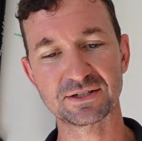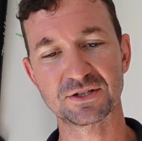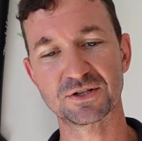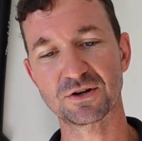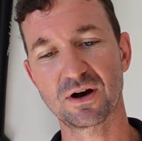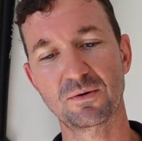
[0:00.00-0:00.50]

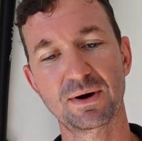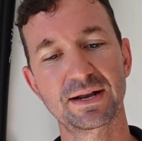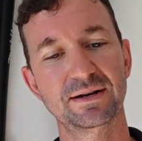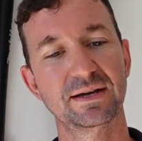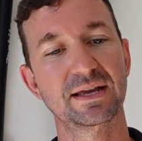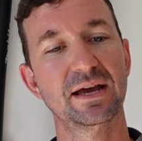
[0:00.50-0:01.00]
style
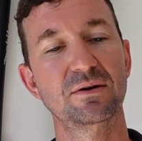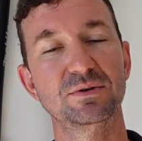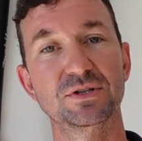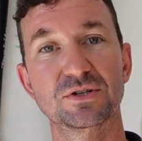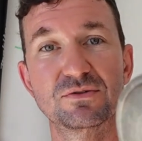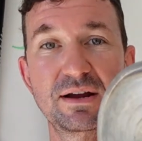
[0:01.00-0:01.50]
one, okay,
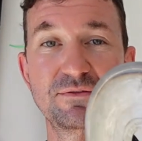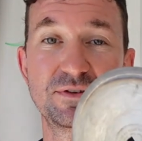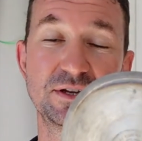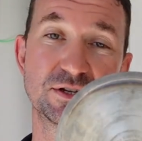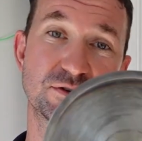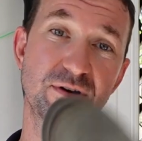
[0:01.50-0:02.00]
which is great for
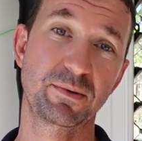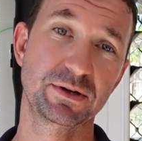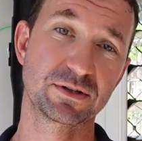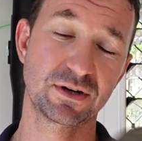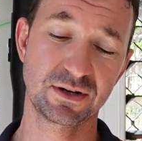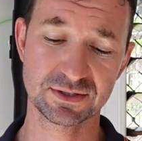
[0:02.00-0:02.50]
your ceramic
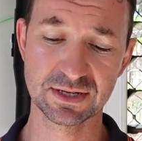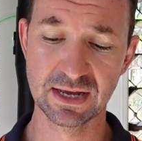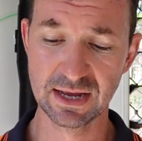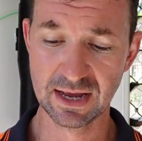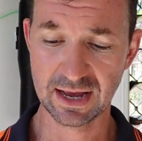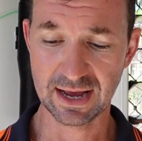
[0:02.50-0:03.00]
tiles,
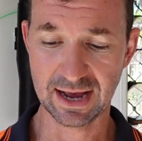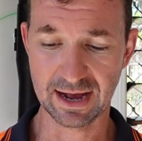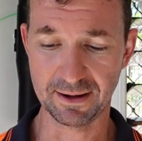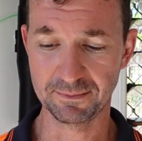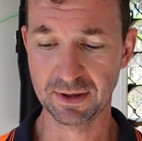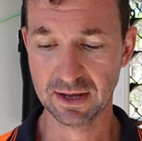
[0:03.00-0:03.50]

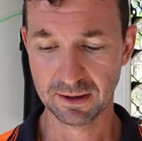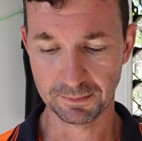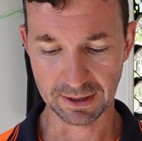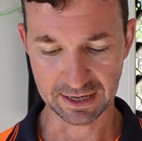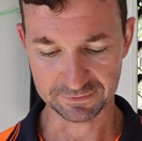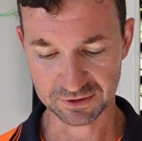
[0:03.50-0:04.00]

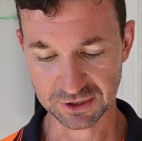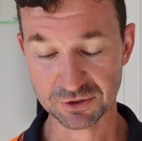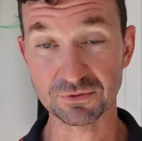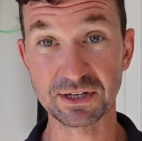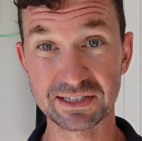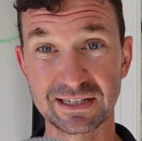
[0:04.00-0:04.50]
but I've just
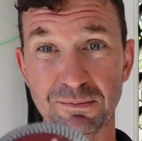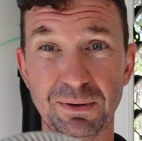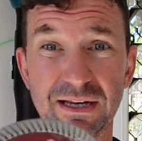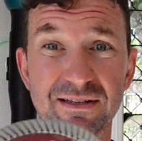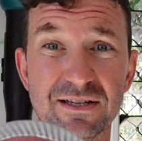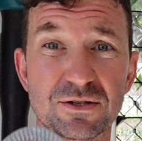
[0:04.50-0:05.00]
recently
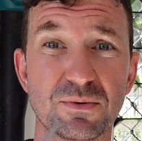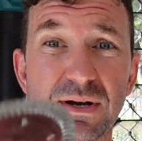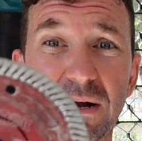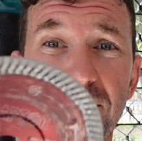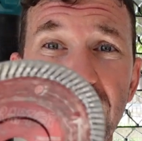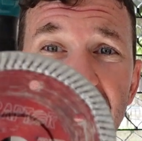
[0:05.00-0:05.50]
picked this one
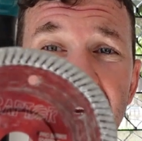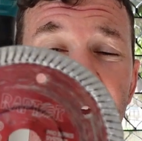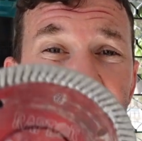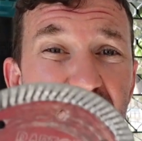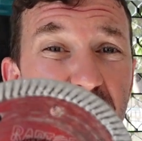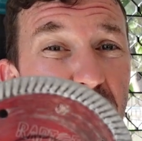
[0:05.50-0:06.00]
up the other day
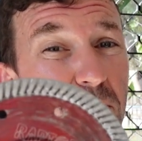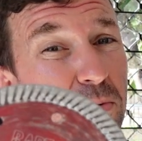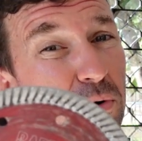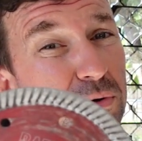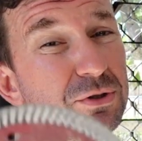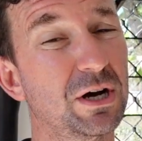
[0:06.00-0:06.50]
for doing the
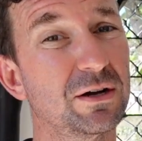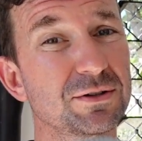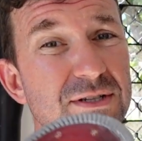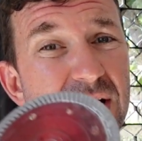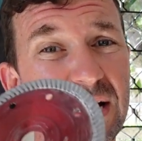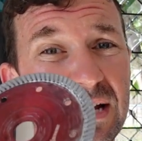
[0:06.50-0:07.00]
pool
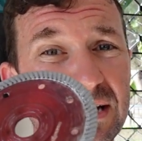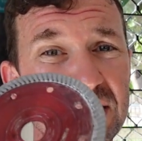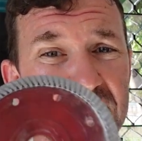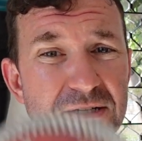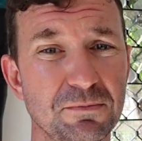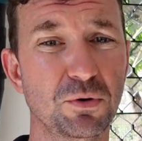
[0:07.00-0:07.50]
tiles.
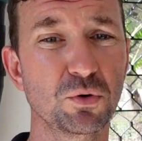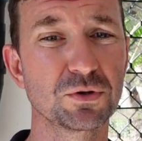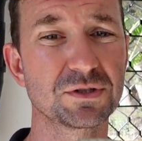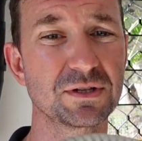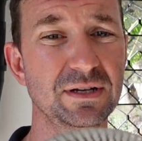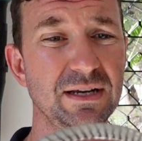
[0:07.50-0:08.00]
It's a
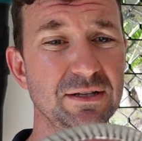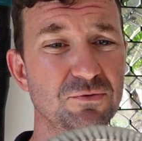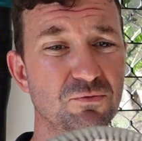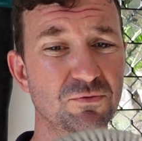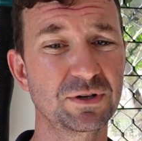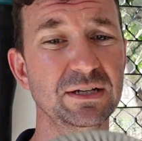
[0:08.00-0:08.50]
porcelain. It's
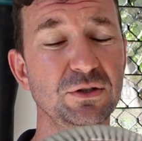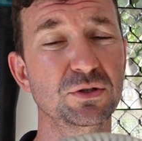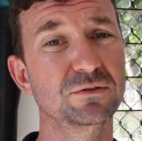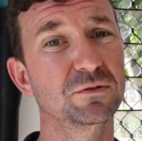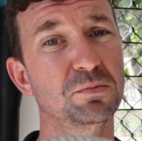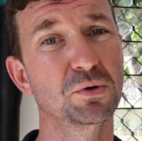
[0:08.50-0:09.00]
really
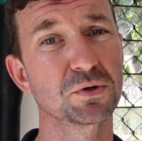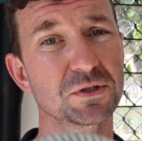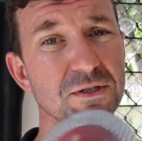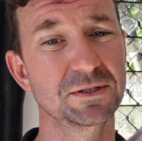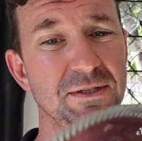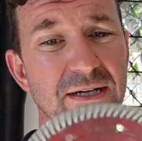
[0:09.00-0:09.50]
good for
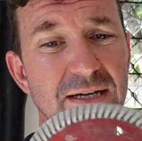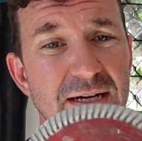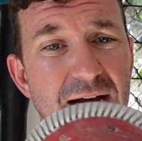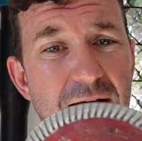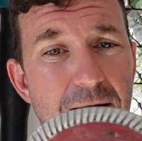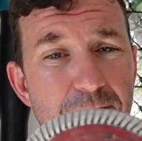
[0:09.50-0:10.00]
porcelain,
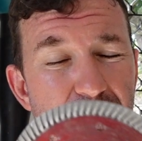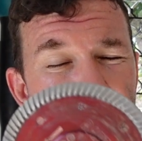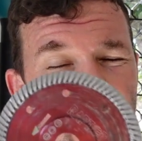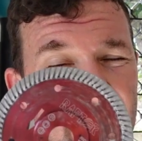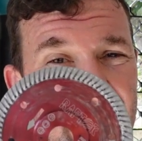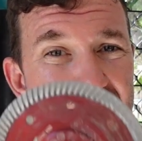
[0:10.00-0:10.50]

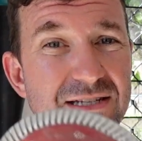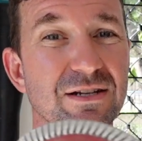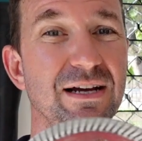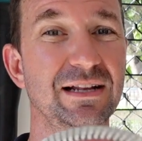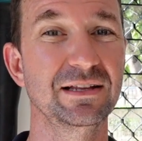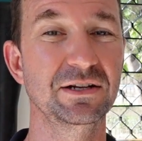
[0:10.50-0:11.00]
less
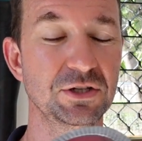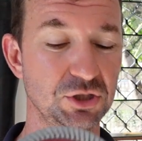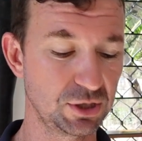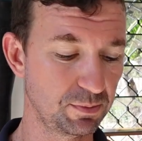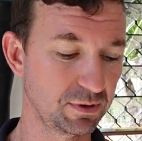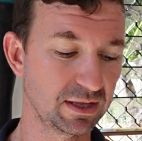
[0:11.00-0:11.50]
likely to
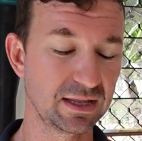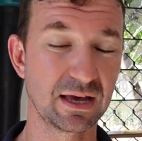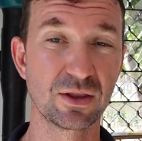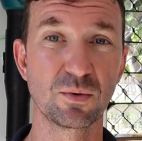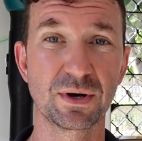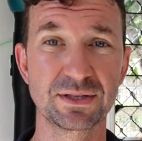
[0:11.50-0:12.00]
chip it than the
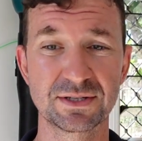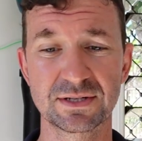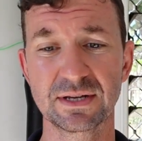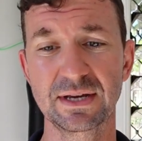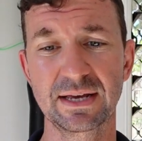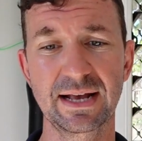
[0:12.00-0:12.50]
other ones,
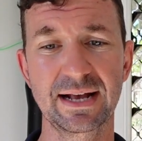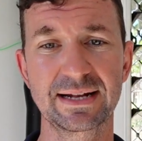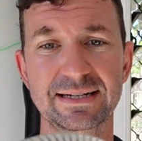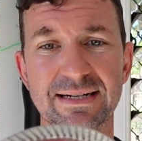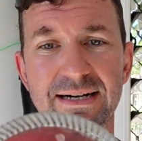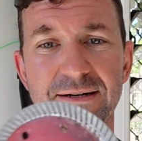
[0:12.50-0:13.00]

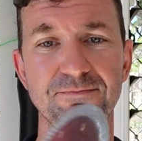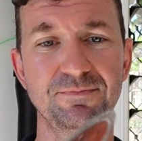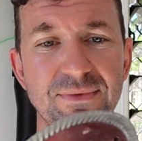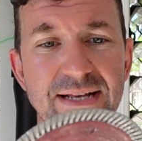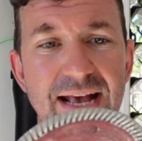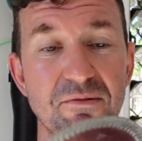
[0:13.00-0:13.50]
and
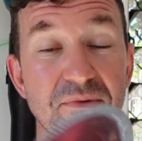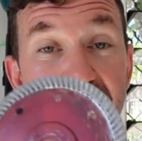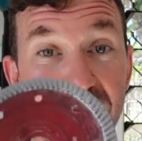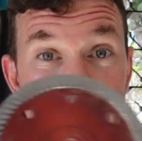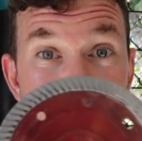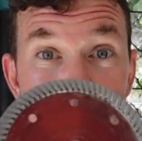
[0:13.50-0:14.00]
yeah, I've been very